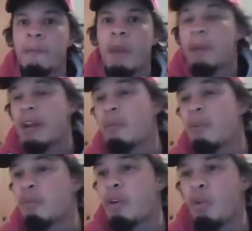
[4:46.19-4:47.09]
but it
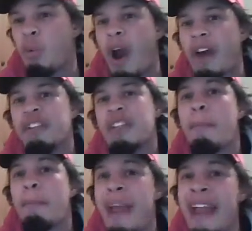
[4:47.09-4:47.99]
would require
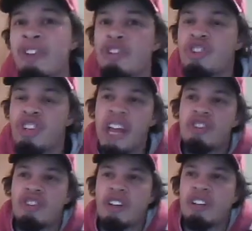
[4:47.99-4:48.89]
some major
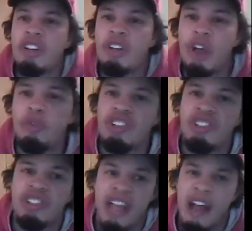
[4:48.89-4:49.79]
changes in the
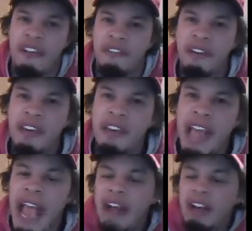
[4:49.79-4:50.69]
coaching staff
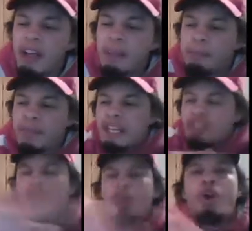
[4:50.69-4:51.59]
and a
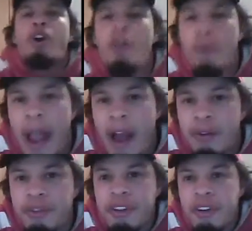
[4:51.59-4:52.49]
complete
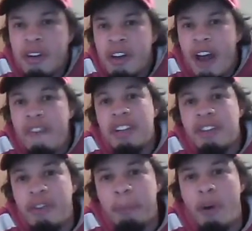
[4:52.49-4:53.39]
turnaround of this
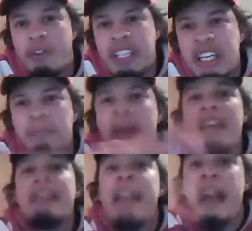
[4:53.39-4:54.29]
football team
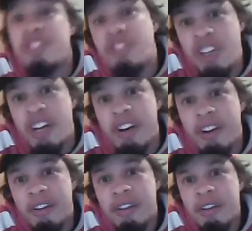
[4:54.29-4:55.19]
next
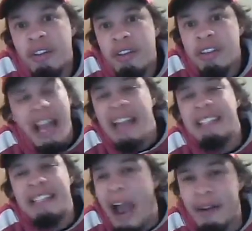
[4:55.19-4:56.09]
year, because
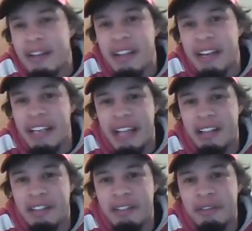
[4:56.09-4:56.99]
I doubt he's going to
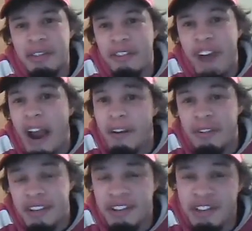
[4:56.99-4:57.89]
get
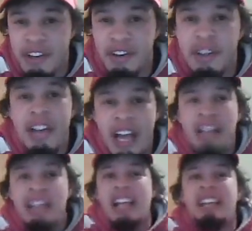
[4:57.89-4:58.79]
fired this year
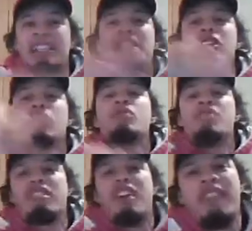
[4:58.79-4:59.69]
unless he
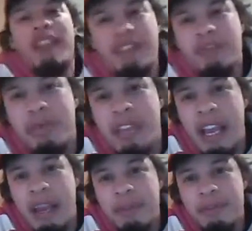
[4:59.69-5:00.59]
loses our next three
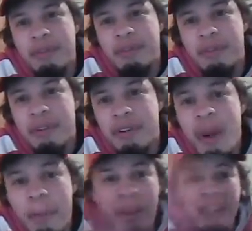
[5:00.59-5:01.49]
games.
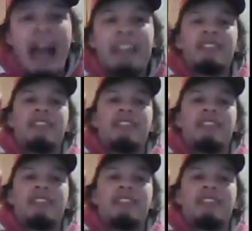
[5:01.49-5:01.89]
But that's a